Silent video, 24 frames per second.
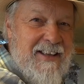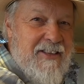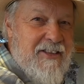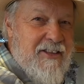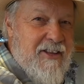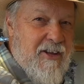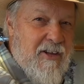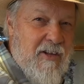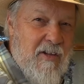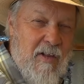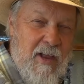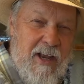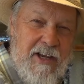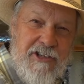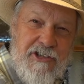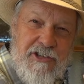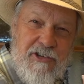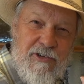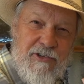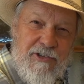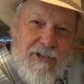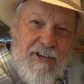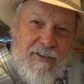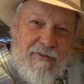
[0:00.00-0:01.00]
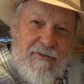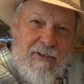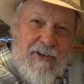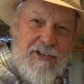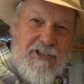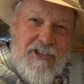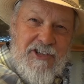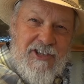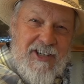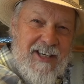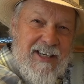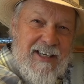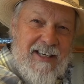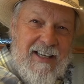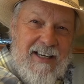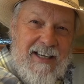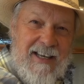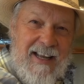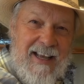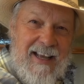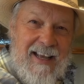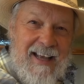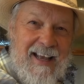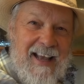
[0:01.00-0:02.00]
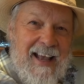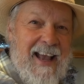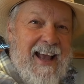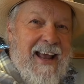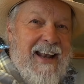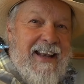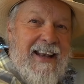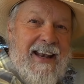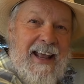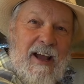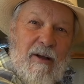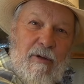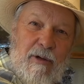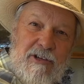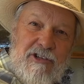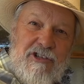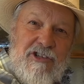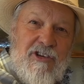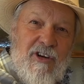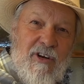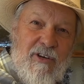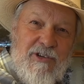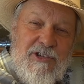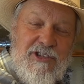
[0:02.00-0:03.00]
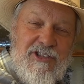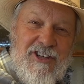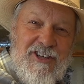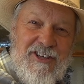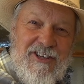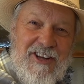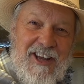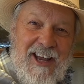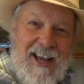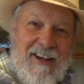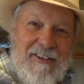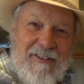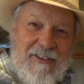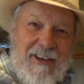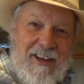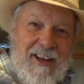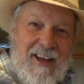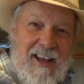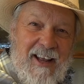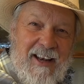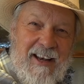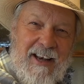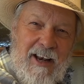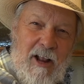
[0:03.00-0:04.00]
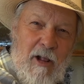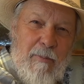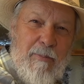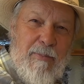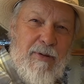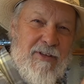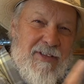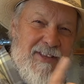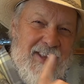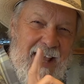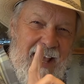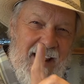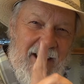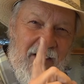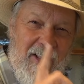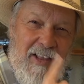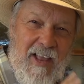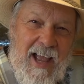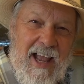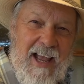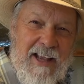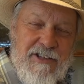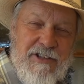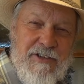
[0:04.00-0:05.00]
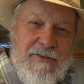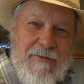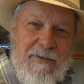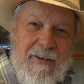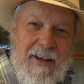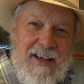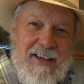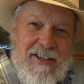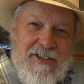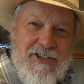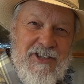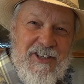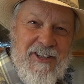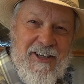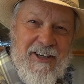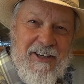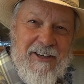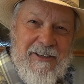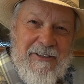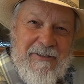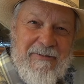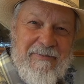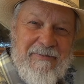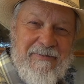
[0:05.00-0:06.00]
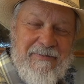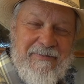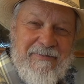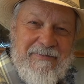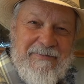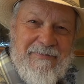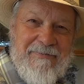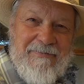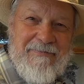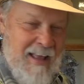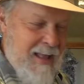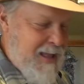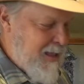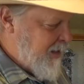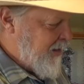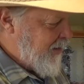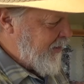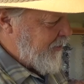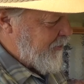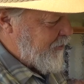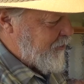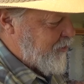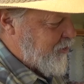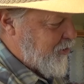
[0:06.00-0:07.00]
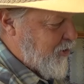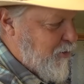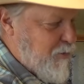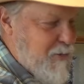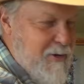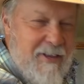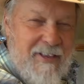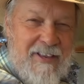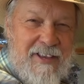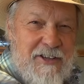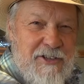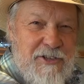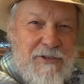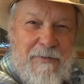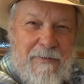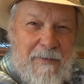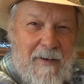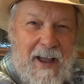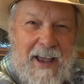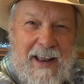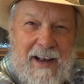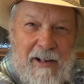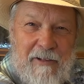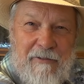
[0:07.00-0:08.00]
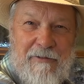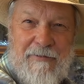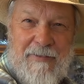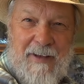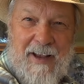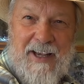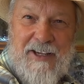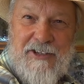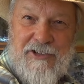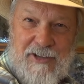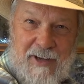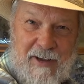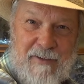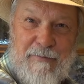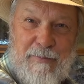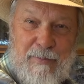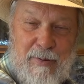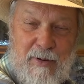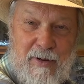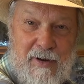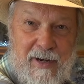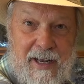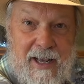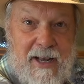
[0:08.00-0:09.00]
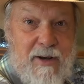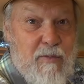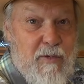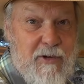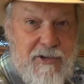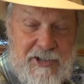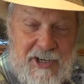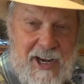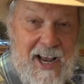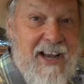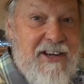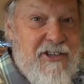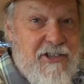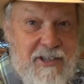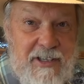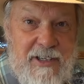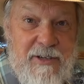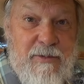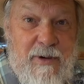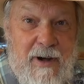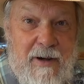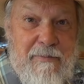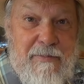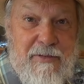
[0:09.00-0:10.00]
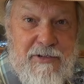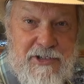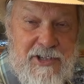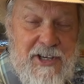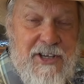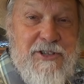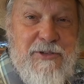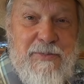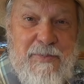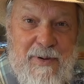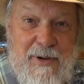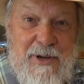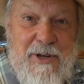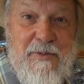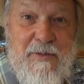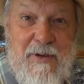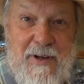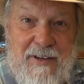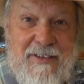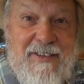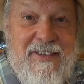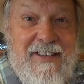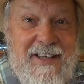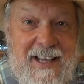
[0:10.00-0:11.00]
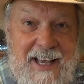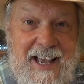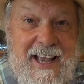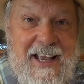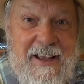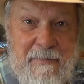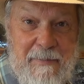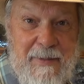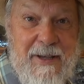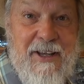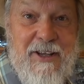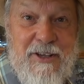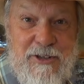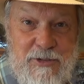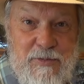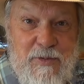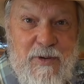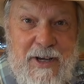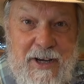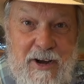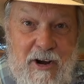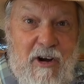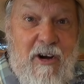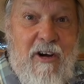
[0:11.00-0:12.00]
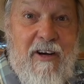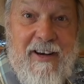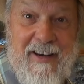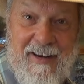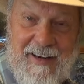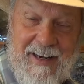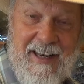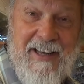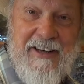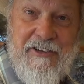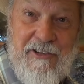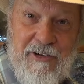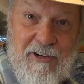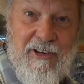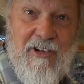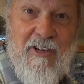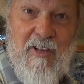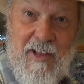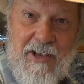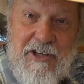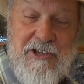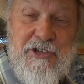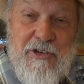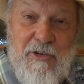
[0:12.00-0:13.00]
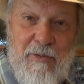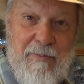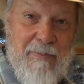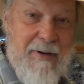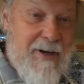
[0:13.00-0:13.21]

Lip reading: the glaciers have receded, and now it starts to downcut. And I'll put that last phase in. So with this final phase I've put in, which actually represents pretty well today because we are in an interglacial